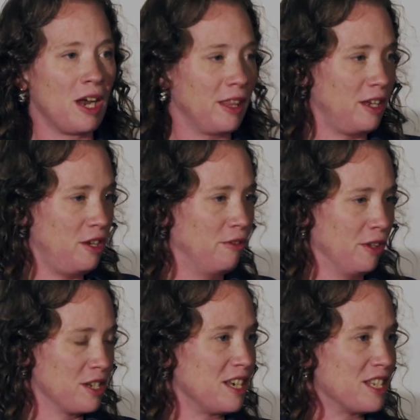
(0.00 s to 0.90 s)
I think you
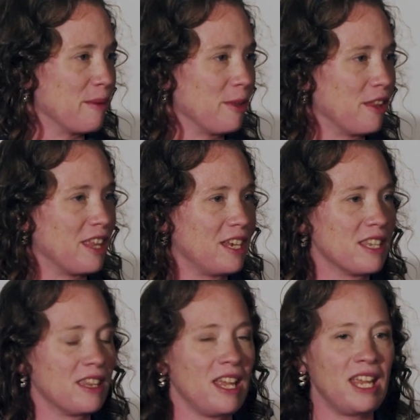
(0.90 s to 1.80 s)
listed some of the things
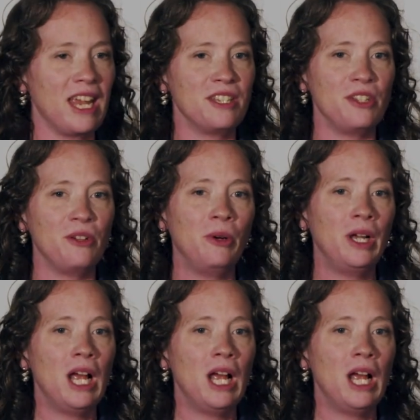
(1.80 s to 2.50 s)
that they can do.